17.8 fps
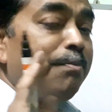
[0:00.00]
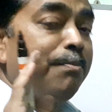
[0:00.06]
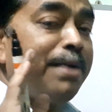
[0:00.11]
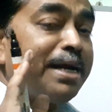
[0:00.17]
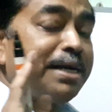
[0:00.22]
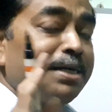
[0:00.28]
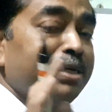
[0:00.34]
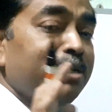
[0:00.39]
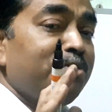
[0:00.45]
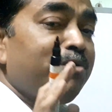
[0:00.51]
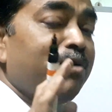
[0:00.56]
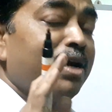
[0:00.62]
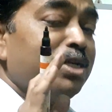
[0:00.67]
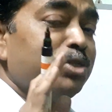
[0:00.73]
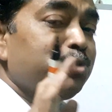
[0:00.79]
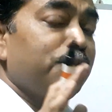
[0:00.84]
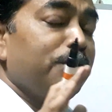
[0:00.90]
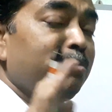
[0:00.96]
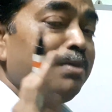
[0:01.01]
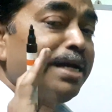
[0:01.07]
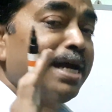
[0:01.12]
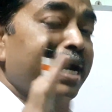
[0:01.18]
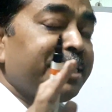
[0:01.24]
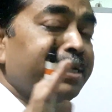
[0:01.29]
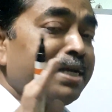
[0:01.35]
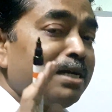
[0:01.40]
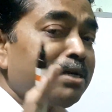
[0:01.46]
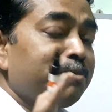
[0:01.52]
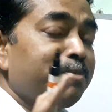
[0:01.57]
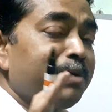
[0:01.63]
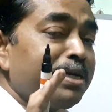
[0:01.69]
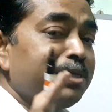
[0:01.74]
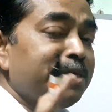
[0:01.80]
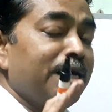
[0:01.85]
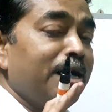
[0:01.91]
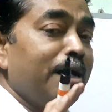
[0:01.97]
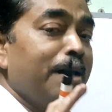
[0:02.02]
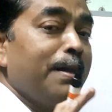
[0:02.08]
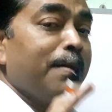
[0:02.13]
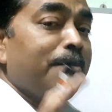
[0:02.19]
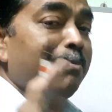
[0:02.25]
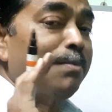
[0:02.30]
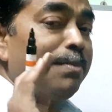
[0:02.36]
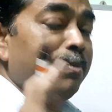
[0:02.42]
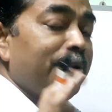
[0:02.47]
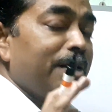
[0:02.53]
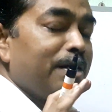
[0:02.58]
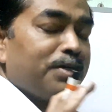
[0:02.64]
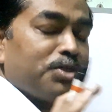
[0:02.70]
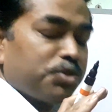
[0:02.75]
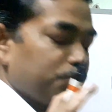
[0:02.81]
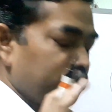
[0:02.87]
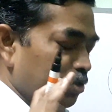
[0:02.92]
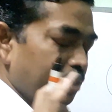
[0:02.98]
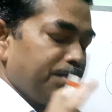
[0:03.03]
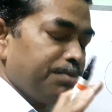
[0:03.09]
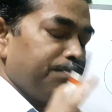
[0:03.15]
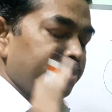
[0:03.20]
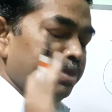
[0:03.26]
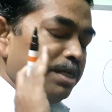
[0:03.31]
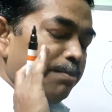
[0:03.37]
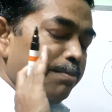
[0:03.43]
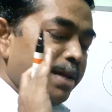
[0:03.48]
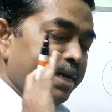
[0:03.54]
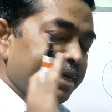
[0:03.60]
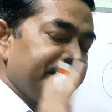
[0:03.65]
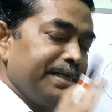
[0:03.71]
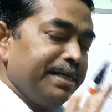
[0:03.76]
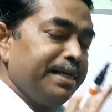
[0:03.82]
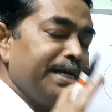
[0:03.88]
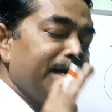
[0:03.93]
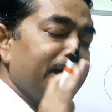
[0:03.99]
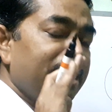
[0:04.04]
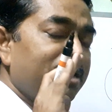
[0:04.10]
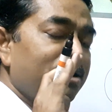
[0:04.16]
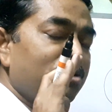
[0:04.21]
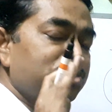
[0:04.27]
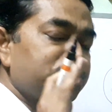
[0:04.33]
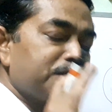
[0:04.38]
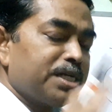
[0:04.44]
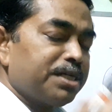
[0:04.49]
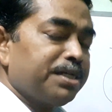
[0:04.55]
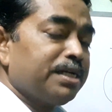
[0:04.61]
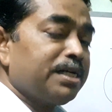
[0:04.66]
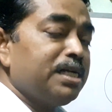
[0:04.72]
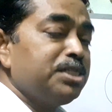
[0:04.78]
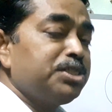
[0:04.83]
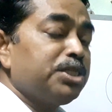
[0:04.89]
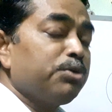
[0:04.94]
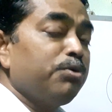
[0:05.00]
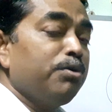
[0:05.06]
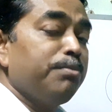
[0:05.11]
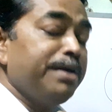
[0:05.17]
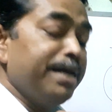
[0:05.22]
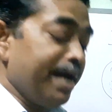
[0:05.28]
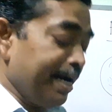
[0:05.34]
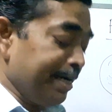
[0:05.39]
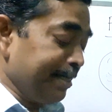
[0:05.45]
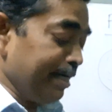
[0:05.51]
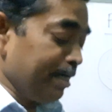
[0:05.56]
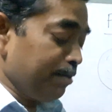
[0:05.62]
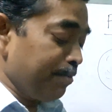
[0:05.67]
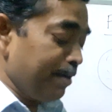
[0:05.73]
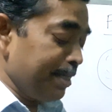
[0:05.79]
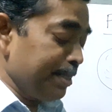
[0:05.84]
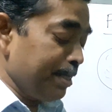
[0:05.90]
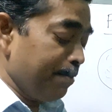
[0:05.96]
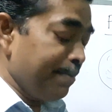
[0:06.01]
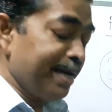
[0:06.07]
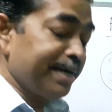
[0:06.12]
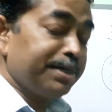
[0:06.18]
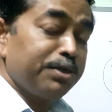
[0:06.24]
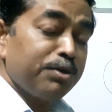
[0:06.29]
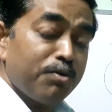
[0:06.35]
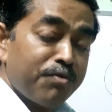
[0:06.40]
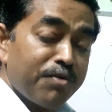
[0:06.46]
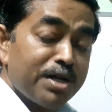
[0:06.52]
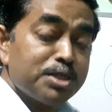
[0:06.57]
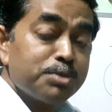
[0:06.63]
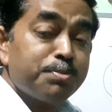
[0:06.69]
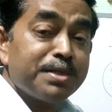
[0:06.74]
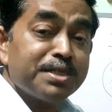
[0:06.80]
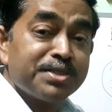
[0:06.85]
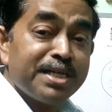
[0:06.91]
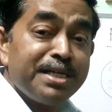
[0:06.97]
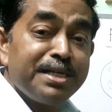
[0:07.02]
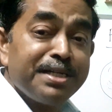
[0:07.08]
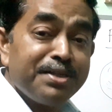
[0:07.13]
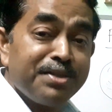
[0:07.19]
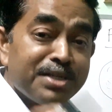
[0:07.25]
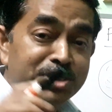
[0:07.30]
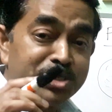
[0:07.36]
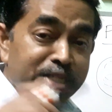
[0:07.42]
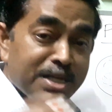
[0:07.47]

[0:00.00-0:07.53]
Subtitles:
bacteriophage will be attacked by the the bacteria or starter culture will be attacked by the bacteriophage present in the